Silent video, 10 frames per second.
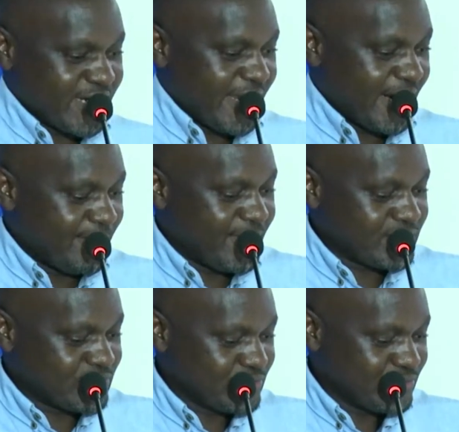I happen
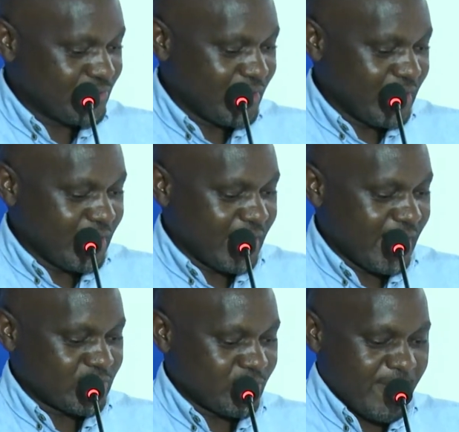to
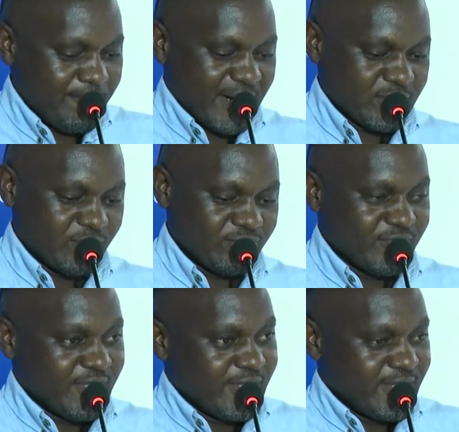be part of.
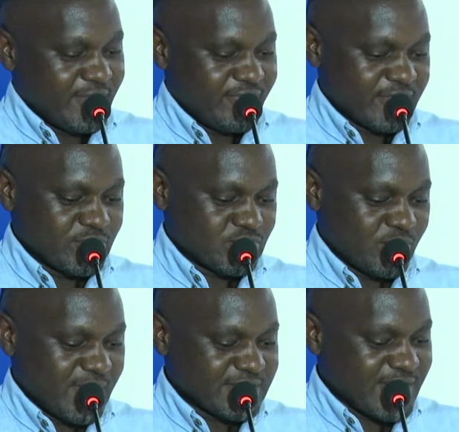Thank you so
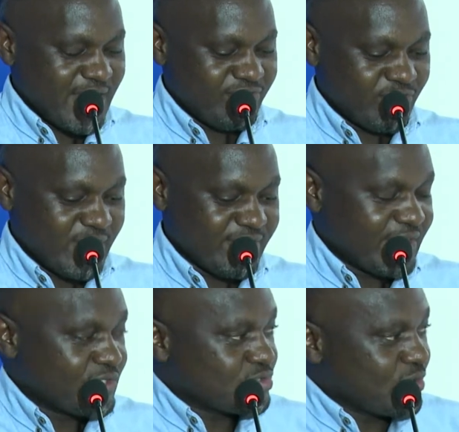much, everyone.
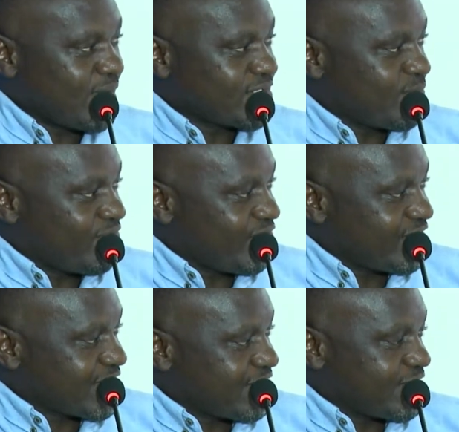Thank you so much,
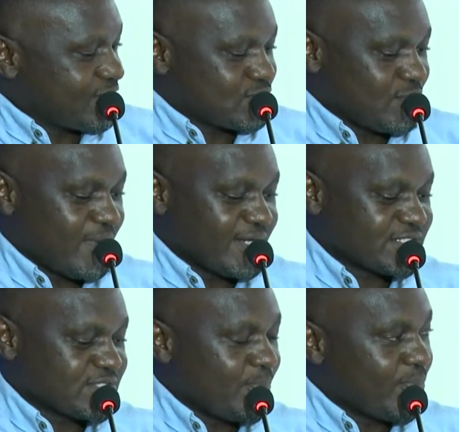Professor. Thank you so
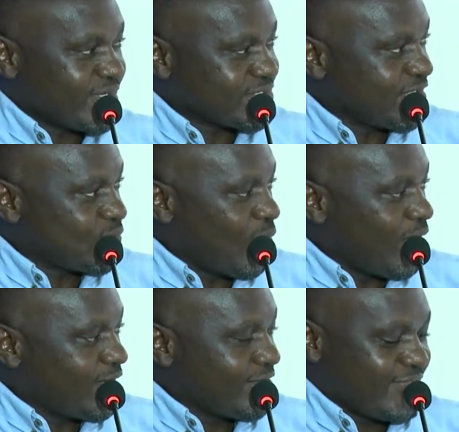much, President
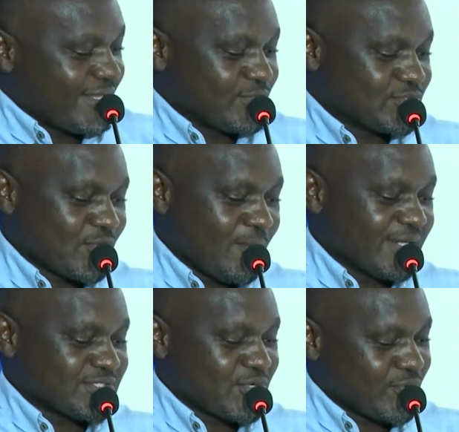Wall. Thank you so
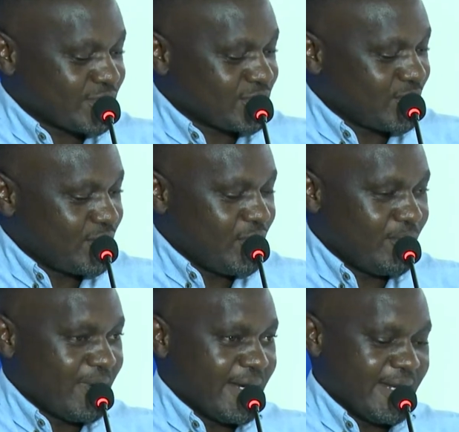much, Crystal
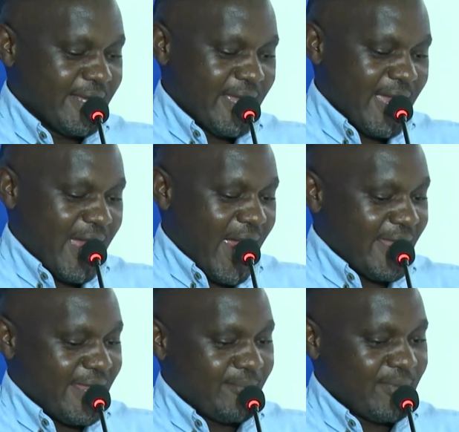Newman. I
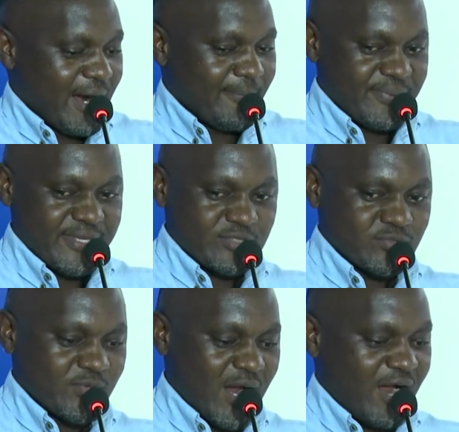am happy
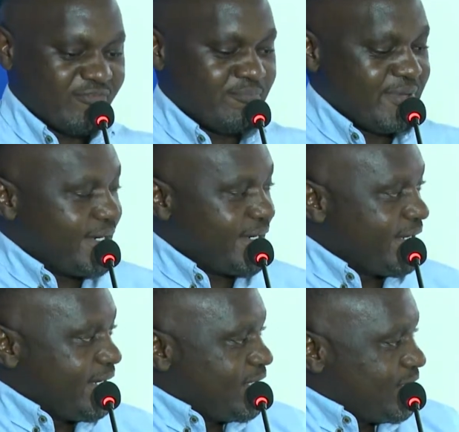to have been
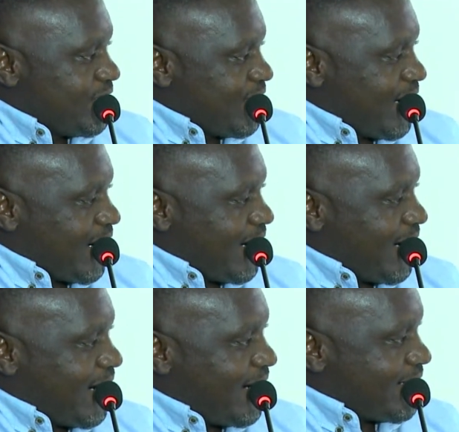
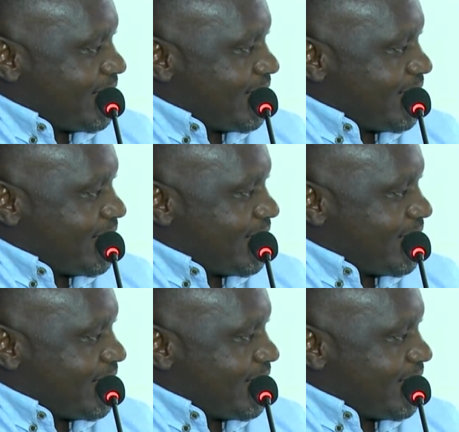to